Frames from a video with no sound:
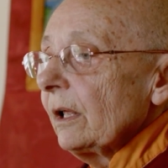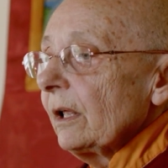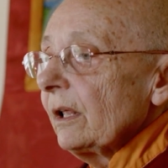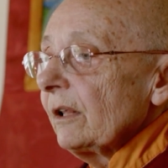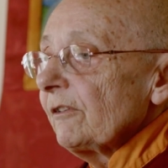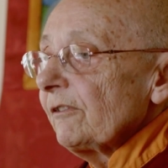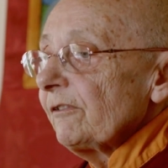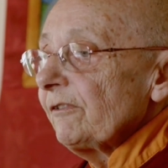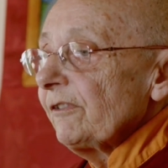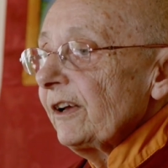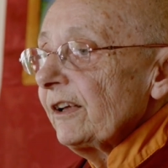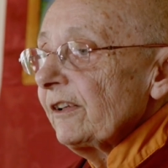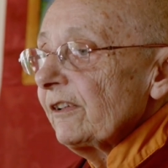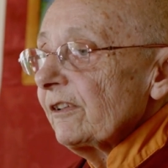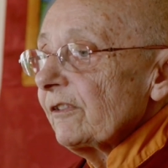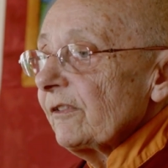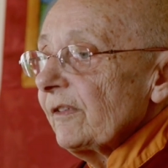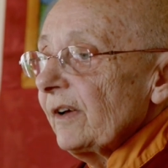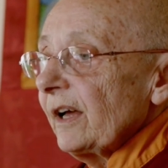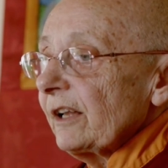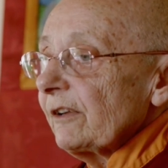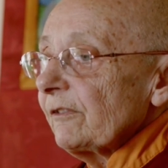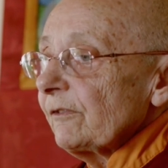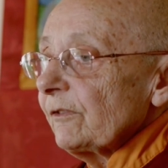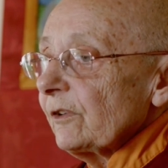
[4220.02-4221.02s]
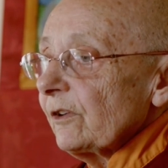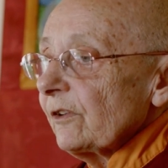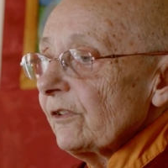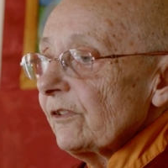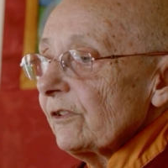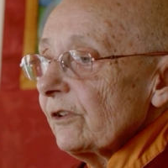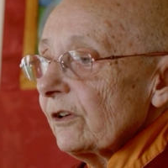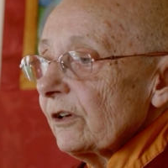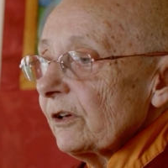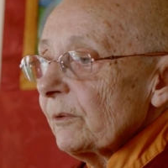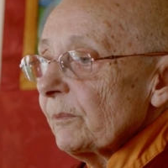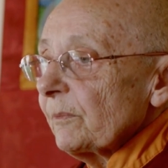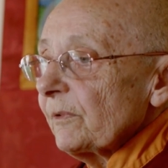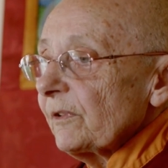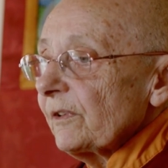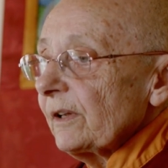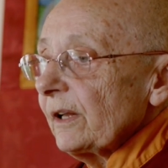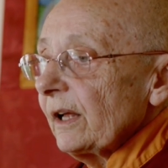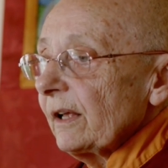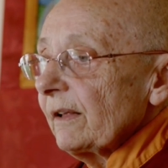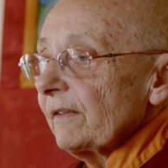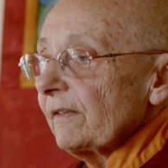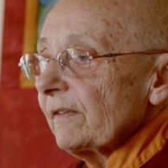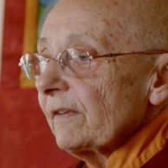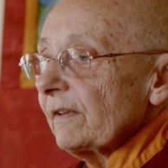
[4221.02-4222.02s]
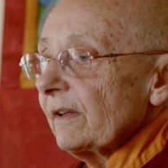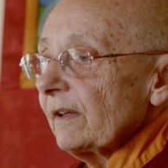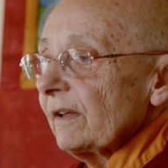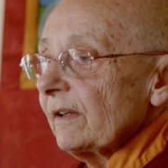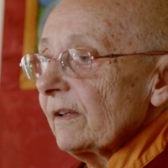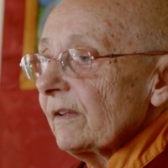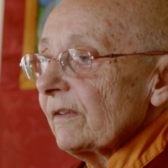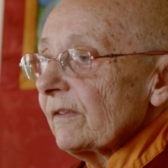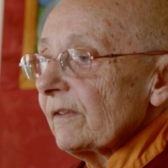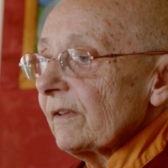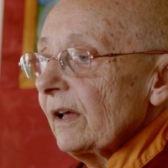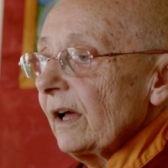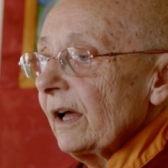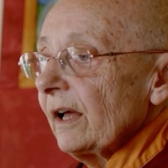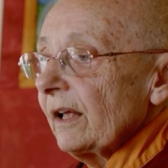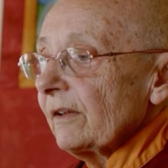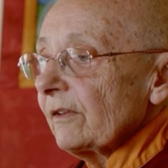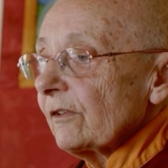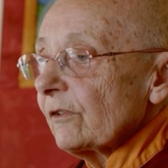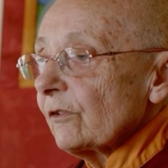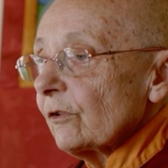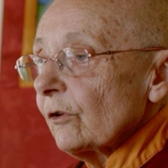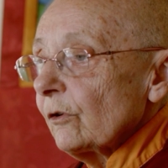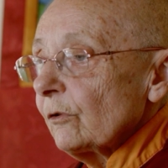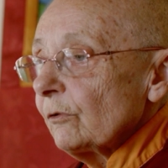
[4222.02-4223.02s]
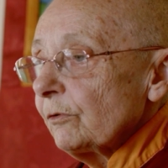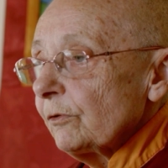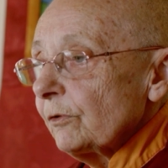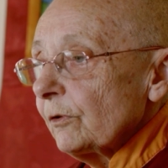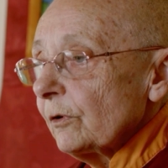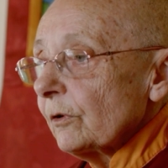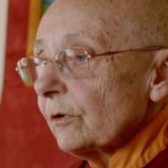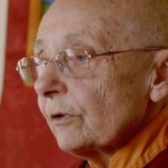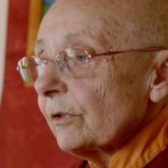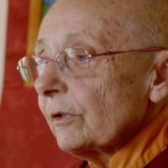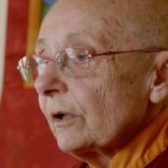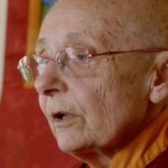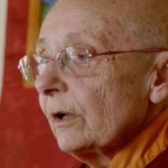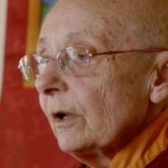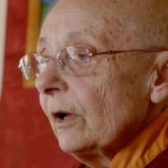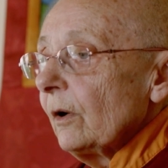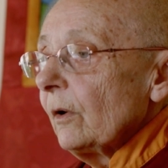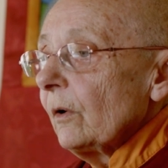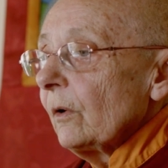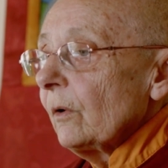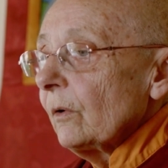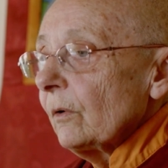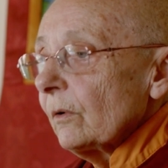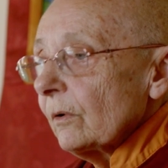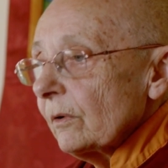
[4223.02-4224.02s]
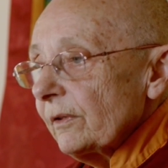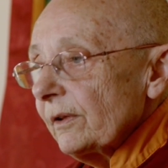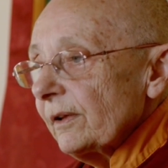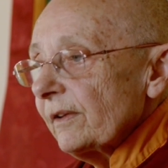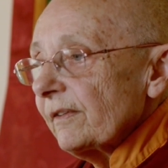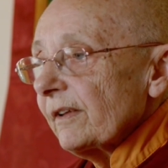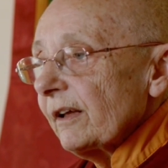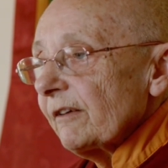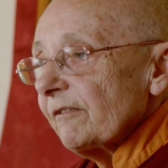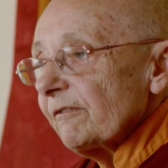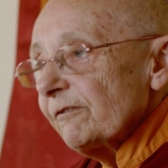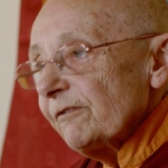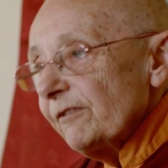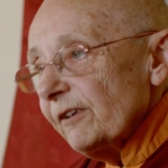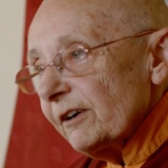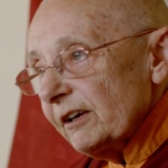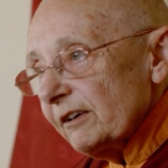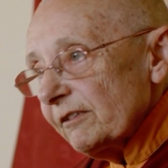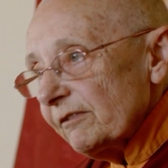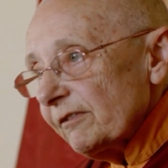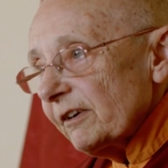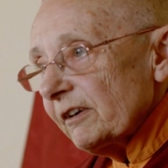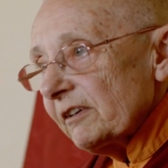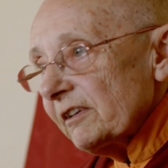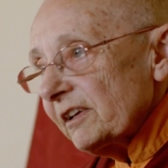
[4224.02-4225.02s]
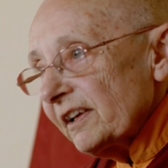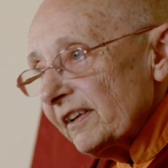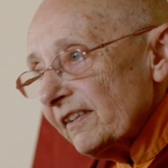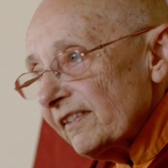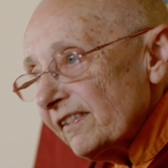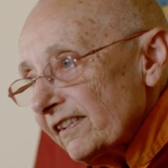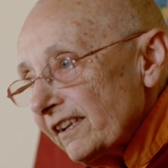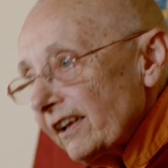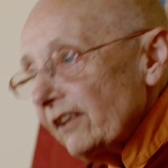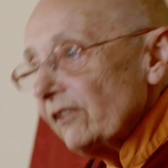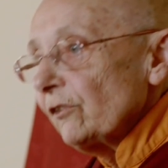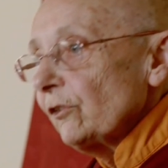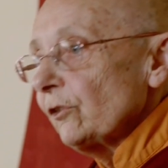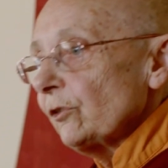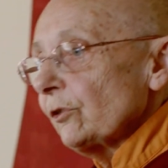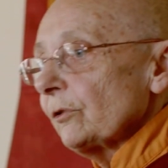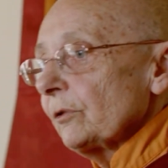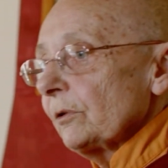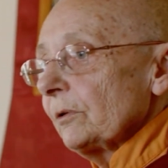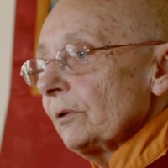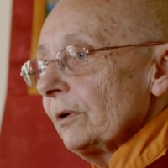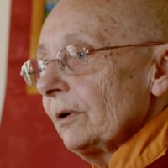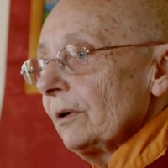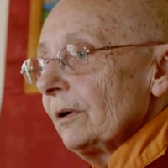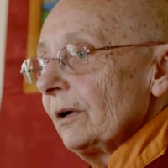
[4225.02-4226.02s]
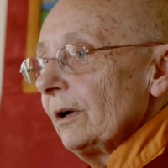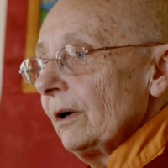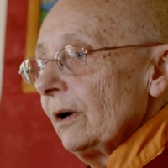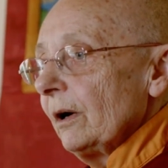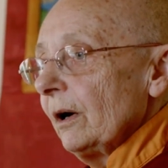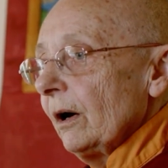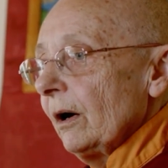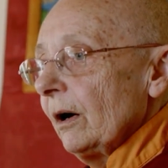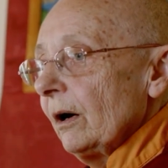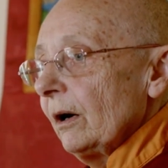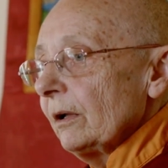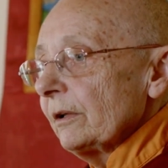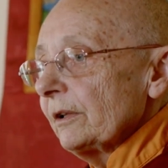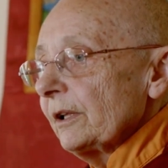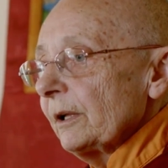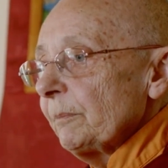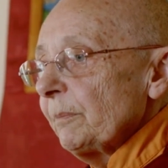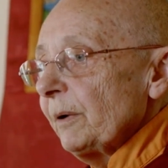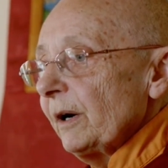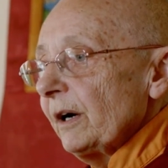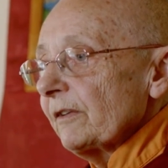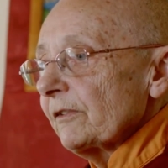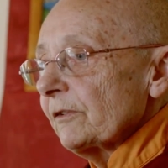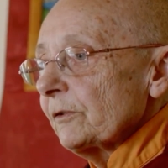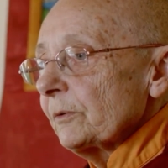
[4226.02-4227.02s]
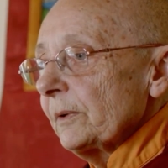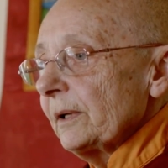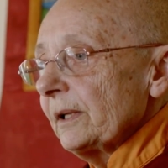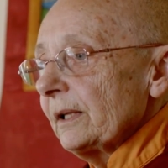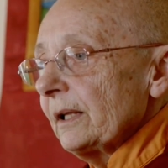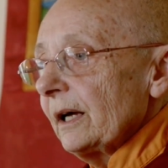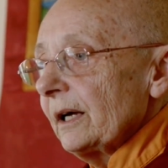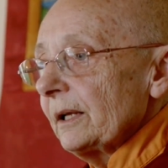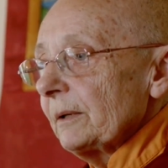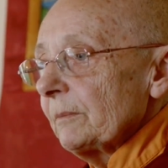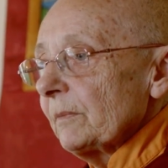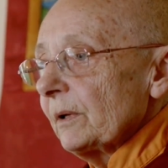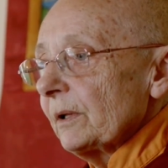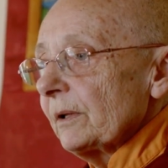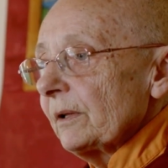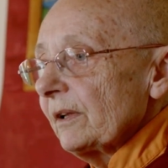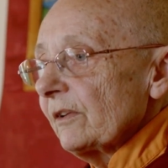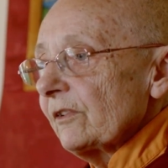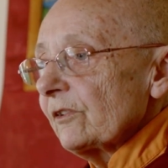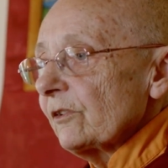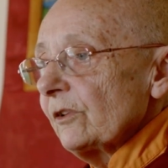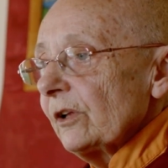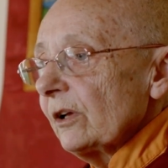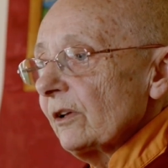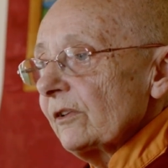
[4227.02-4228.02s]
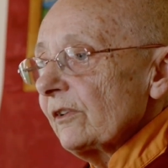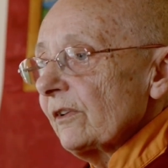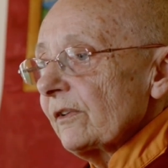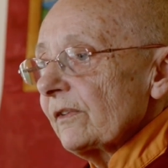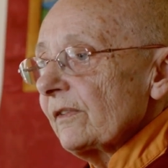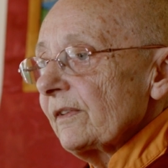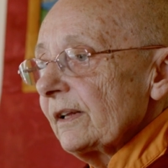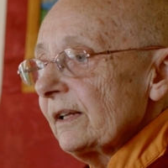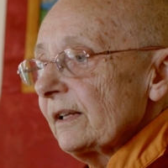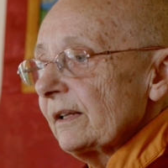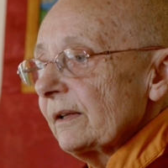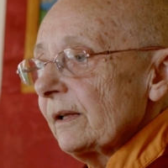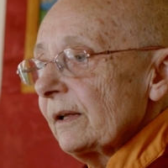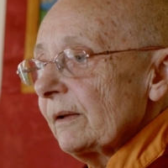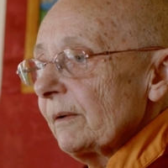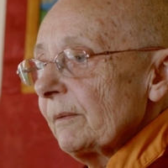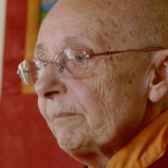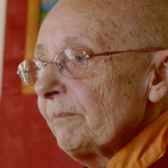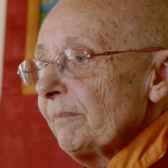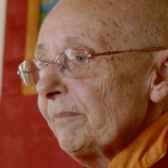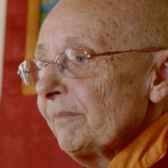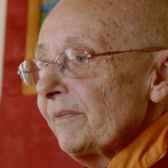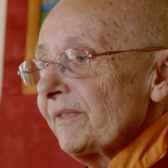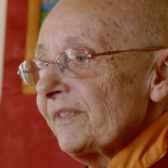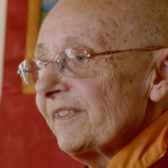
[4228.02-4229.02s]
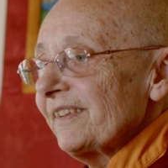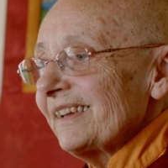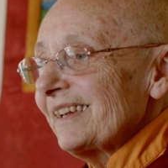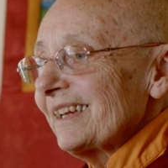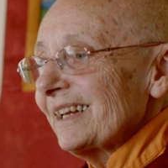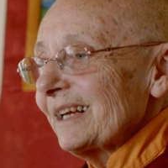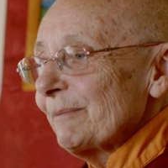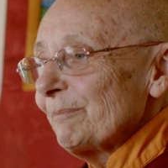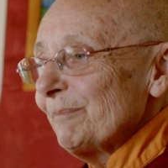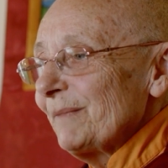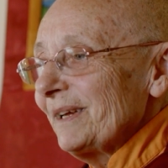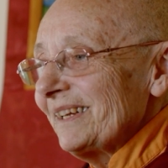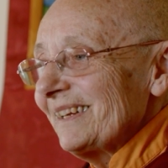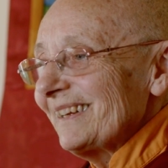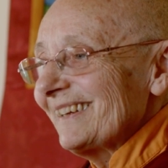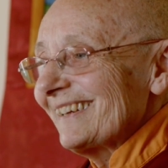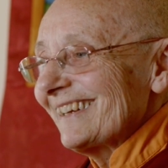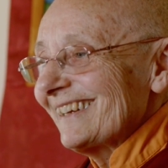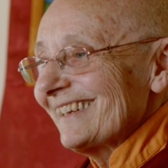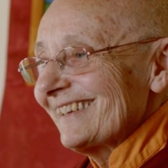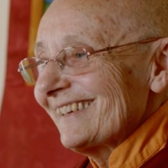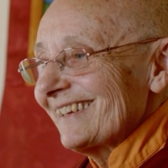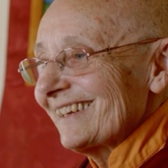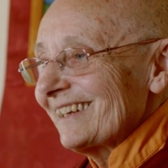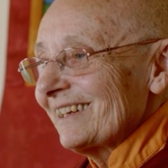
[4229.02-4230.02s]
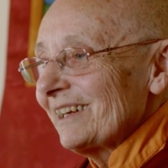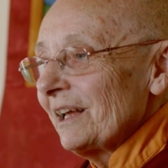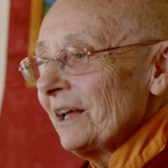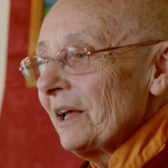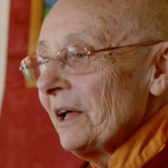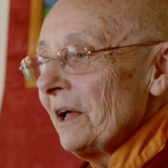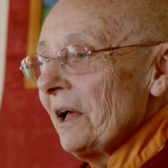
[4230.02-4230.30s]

the face of adverse circumstances, and so forth. All these are very, very essential on the path to enlightenment. It's not just sitting and meditating.